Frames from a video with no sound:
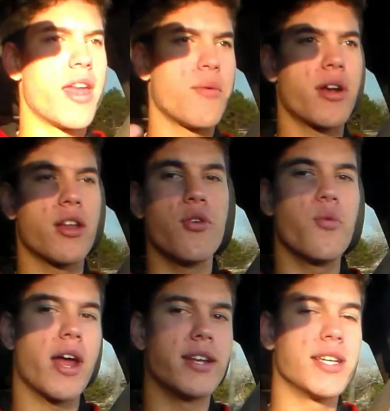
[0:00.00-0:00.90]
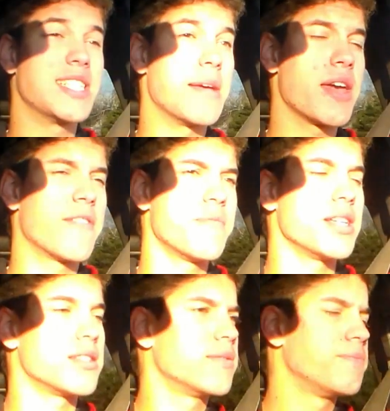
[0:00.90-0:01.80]
and I want to know what ideas I may have
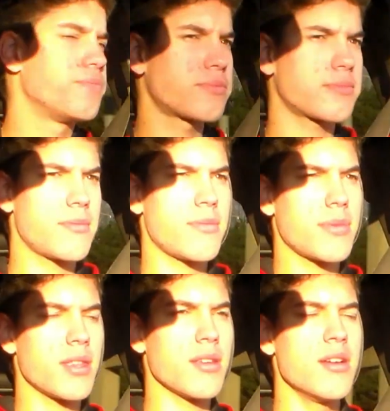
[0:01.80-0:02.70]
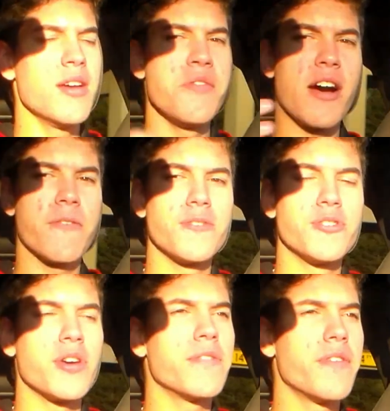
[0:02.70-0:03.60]
missed. Now, if you
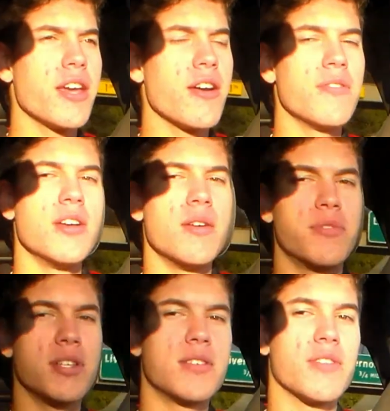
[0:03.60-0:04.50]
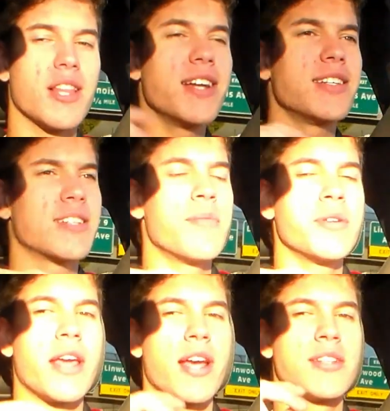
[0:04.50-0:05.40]
enjoyed the video, please leave a like,
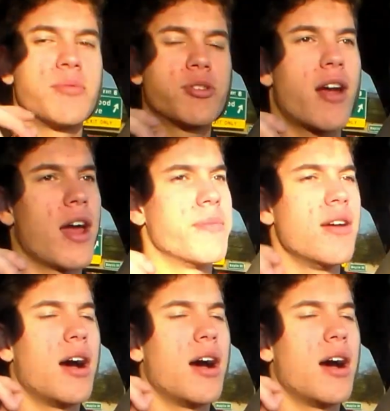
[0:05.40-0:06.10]
comment, and subscribe.